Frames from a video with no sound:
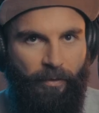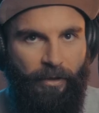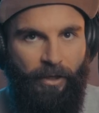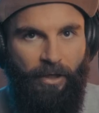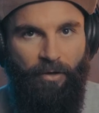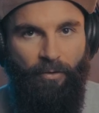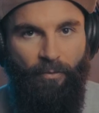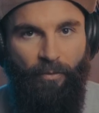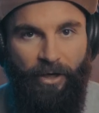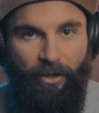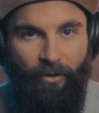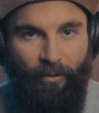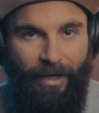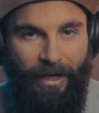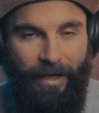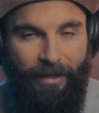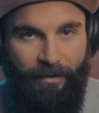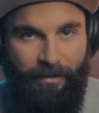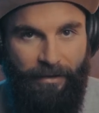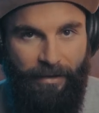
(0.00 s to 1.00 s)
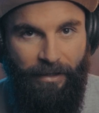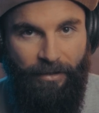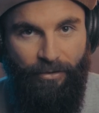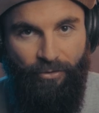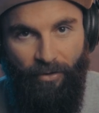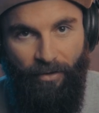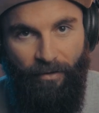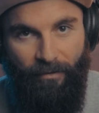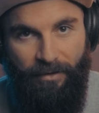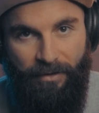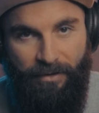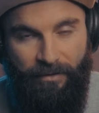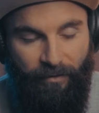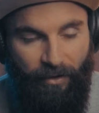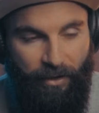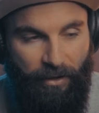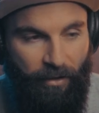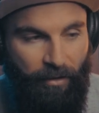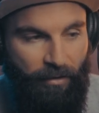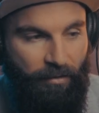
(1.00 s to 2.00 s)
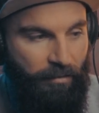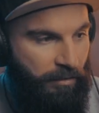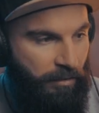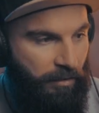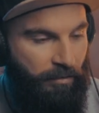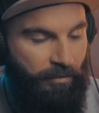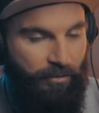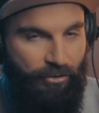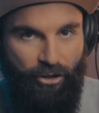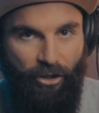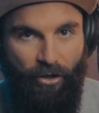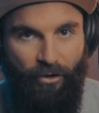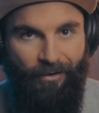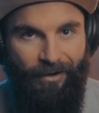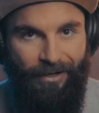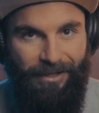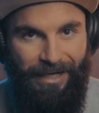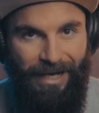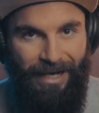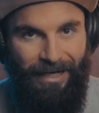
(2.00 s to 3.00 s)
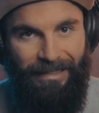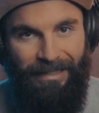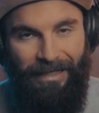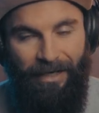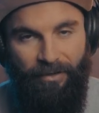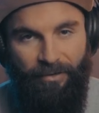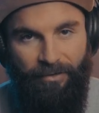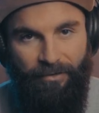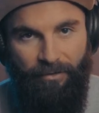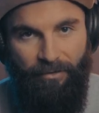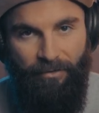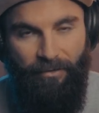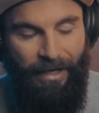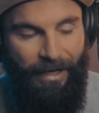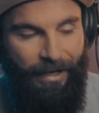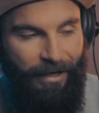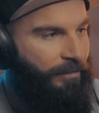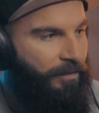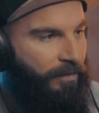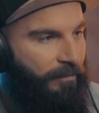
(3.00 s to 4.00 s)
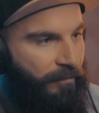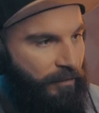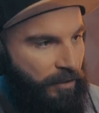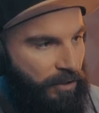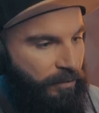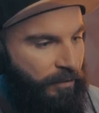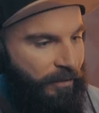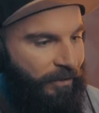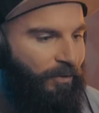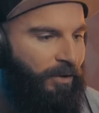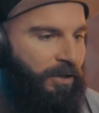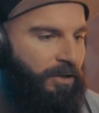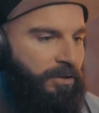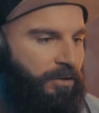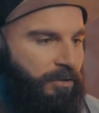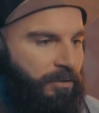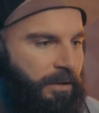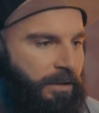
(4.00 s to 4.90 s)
We're going to recreate the intro of this video. So to show you exactly how to do that, the first thing we're going to do